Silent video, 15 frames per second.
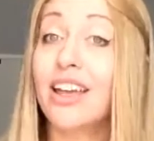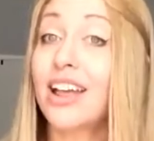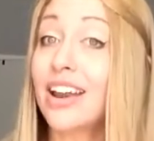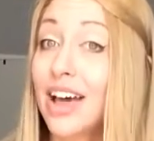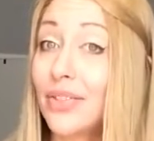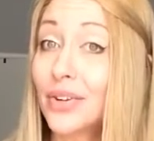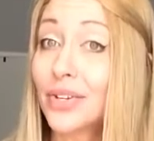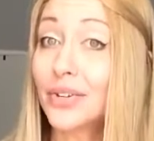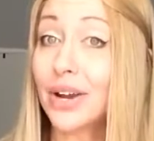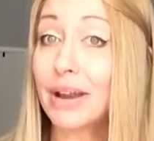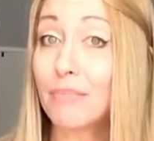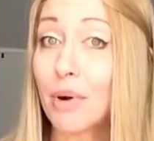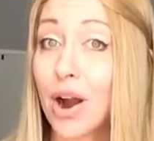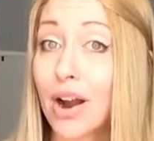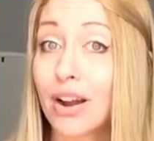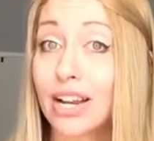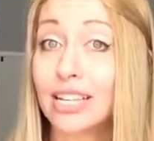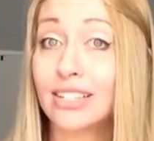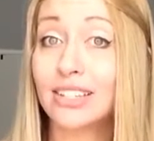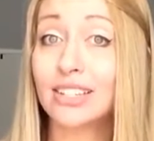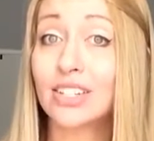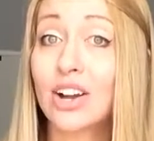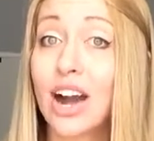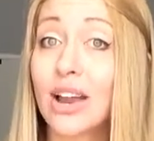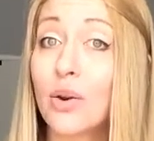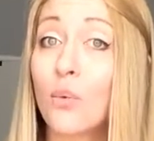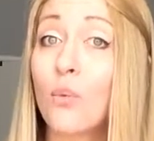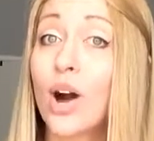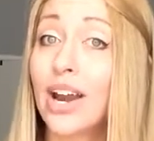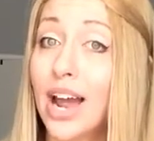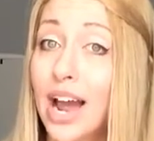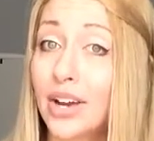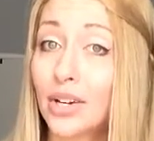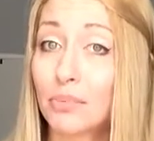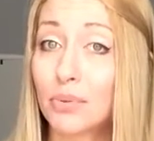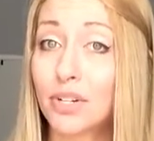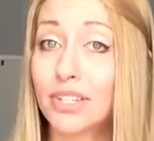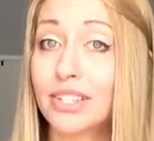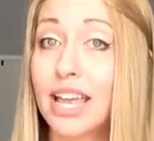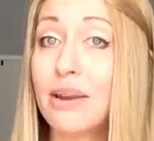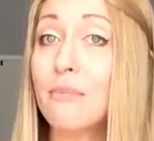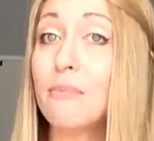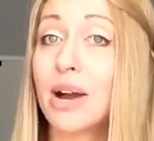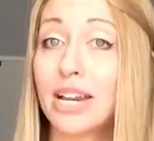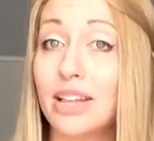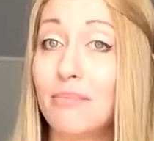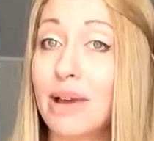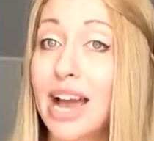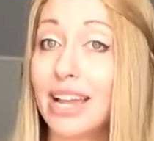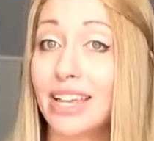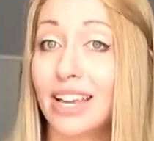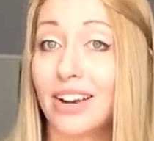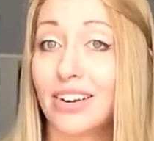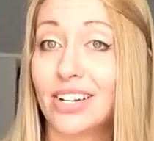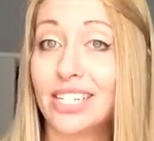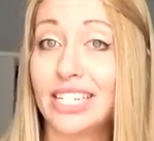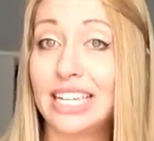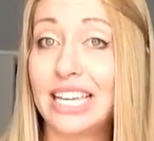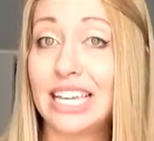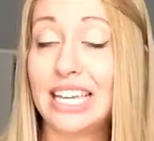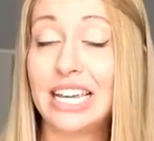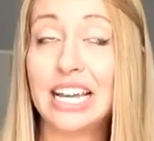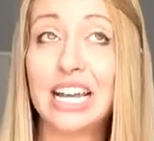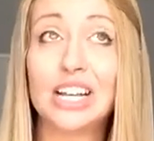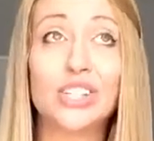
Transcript: Another great part is it's got a 100% money back guarantee,